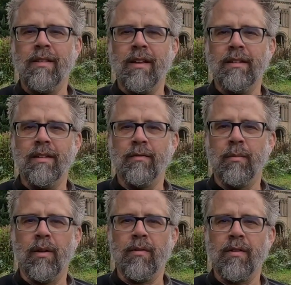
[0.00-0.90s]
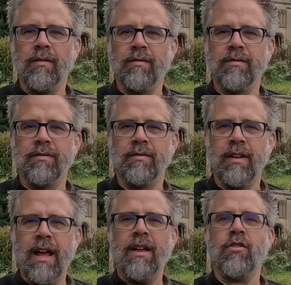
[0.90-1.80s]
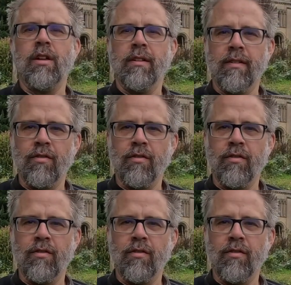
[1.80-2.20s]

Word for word: say, different parts of Asia,